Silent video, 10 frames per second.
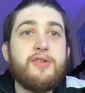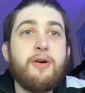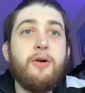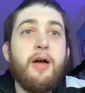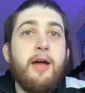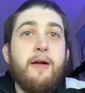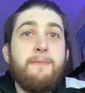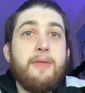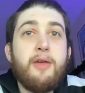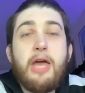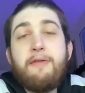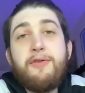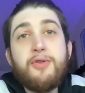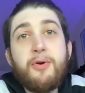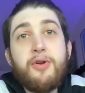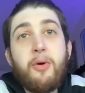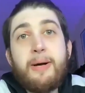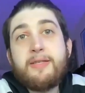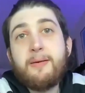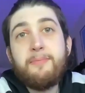So if you don't know
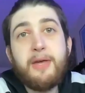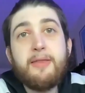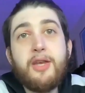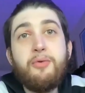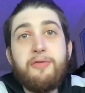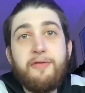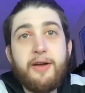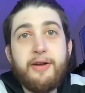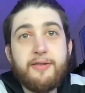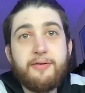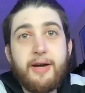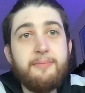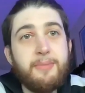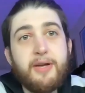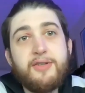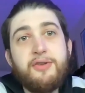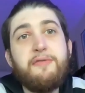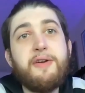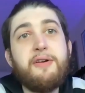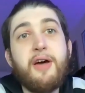about something, then you would fear it, right? Because you
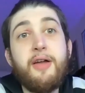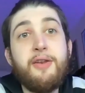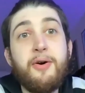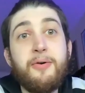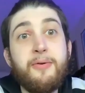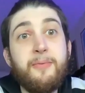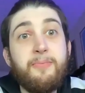fear the unknown.